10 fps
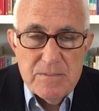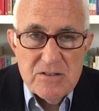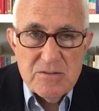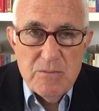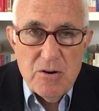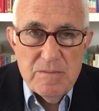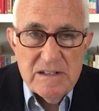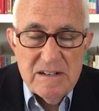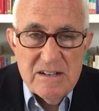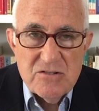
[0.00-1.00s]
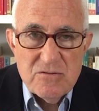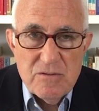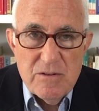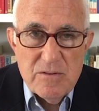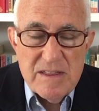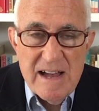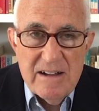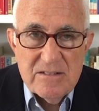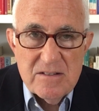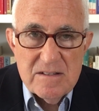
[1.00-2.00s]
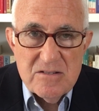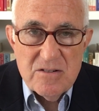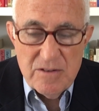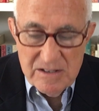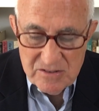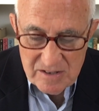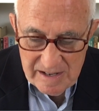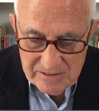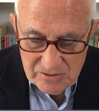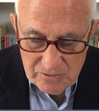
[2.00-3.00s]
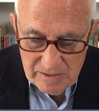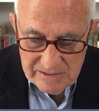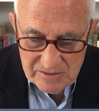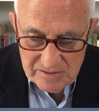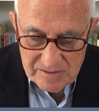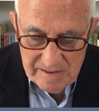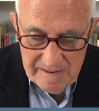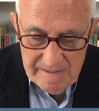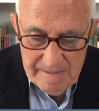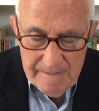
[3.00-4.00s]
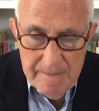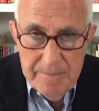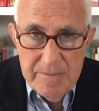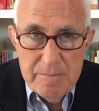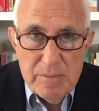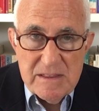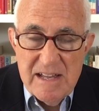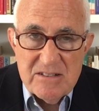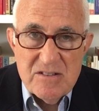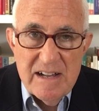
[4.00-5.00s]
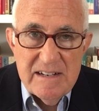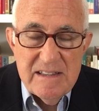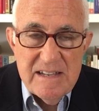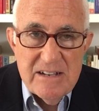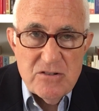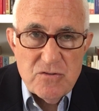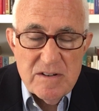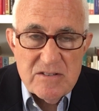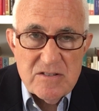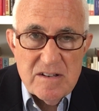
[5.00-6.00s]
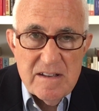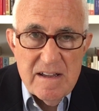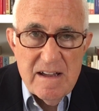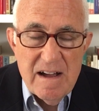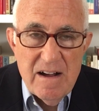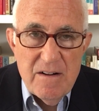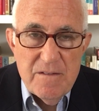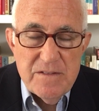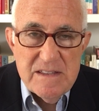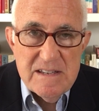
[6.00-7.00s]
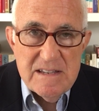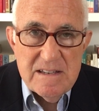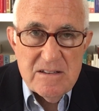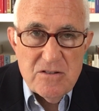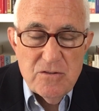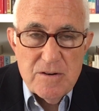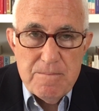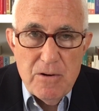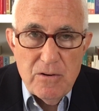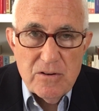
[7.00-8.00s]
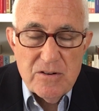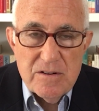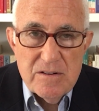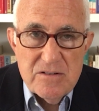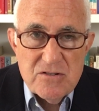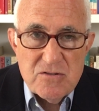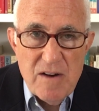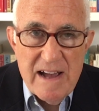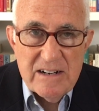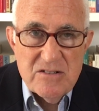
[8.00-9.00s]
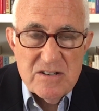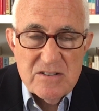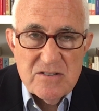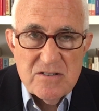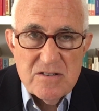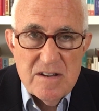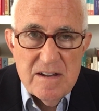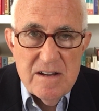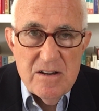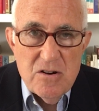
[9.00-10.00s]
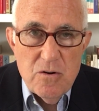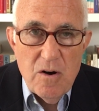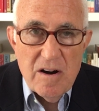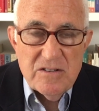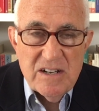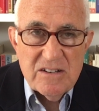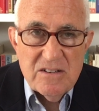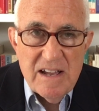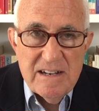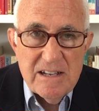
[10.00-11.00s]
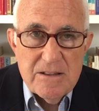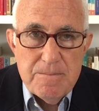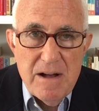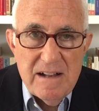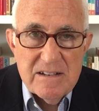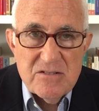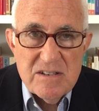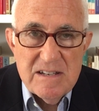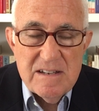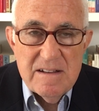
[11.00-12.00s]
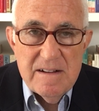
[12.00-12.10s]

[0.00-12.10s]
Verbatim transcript: this moment in history without serious consequences. But that's not in the interest of the unipolar strategists who are dictating the policy